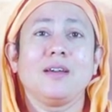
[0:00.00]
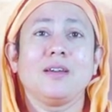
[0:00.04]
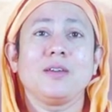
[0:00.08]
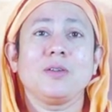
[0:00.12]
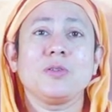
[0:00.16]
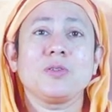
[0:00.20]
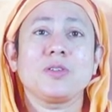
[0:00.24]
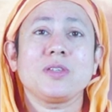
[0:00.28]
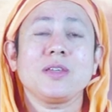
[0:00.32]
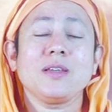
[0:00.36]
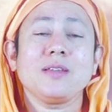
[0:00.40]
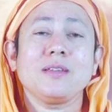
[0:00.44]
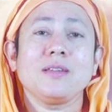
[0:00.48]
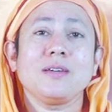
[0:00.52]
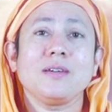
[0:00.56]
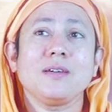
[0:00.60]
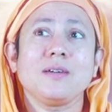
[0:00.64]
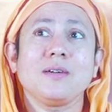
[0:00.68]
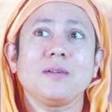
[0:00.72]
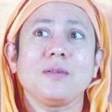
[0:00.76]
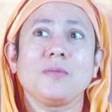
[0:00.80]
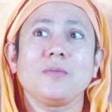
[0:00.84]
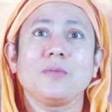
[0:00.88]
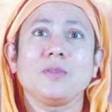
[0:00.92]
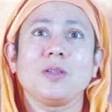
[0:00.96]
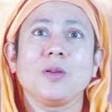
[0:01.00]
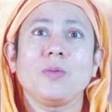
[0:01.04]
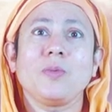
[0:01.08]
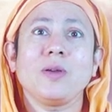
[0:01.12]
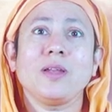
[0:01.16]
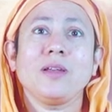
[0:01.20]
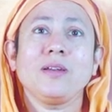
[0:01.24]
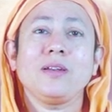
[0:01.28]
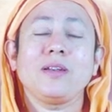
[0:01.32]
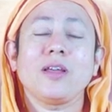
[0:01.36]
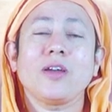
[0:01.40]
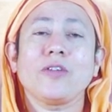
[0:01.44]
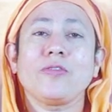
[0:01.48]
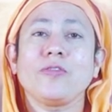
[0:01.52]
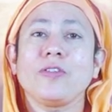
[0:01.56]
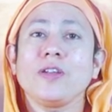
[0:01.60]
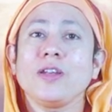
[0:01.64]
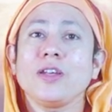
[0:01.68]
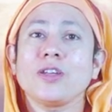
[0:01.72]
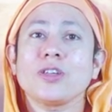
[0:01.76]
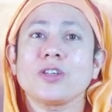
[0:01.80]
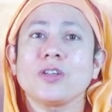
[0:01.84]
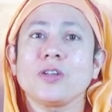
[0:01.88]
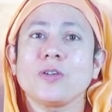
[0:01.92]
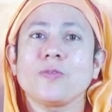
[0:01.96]
You see, the very
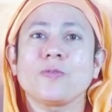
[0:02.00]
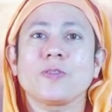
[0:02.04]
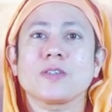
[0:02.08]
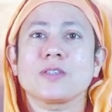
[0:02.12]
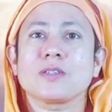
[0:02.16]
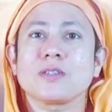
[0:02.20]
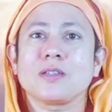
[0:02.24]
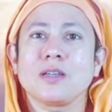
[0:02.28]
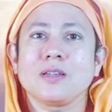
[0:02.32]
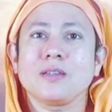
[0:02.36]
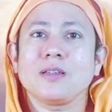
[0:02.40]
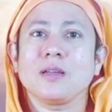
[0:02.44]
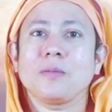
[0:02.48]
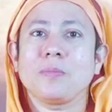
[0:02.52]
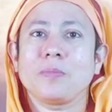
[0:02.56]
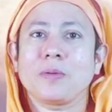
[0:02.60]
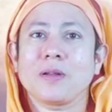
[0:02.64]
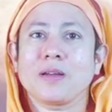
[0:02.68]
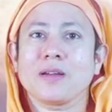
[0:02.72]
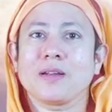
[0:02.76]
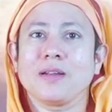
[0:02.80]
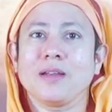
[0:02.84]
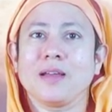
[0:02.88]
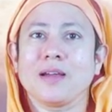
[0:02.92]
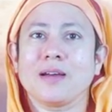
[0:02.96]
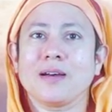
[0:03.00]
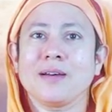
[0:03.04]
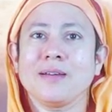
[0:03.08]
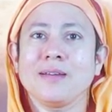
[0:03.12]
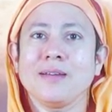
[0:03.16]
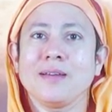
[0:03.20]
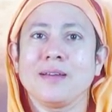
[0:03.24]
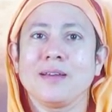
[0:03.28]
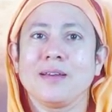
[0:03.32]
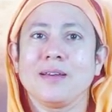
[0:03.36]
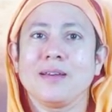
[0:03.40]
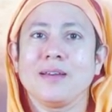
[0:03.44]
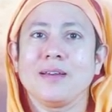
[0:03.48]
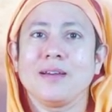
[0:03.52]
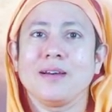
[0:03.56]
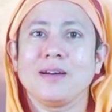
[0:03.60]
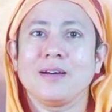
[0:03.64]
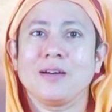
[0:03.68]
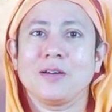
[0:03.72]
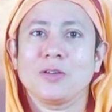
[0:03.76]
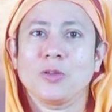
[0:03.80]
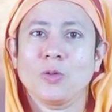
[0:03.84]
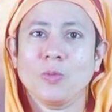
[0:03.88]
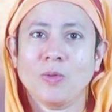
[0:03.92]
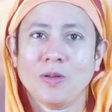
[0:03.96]
definition of a sthita prajna,
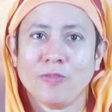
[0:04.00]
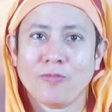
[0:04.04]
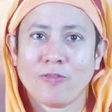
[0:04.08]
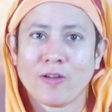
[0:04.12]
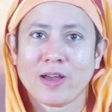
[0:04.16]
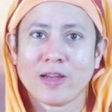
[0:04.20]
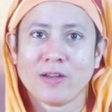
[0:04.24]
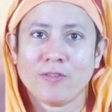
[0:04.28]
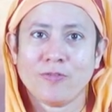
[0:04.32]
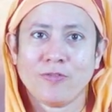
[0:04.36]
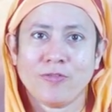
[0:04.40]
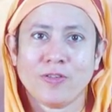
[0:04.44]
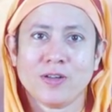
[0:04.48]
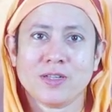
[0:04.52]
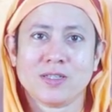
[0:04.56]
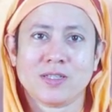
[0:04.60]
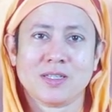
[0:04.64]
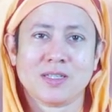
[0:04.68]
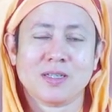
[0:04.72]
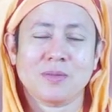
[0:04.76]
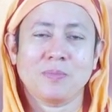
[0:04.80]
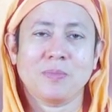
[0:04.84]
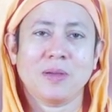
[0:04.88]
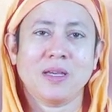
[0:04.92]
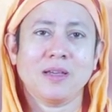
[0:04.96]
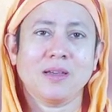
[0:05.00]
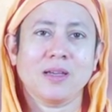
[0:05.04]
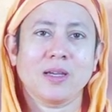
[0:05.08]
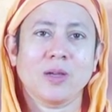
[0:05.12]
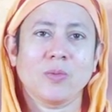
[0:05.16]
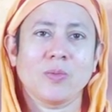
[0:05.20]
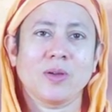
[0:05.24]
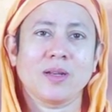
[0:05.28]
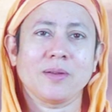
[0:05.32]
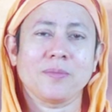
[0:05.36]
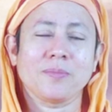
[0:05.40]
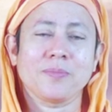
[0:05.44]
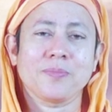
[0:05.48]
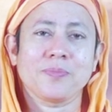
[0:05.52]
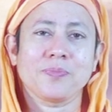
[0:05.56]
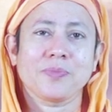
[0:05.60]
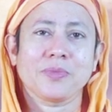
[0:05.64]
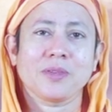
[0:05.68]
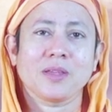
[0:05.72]
you will find first being given.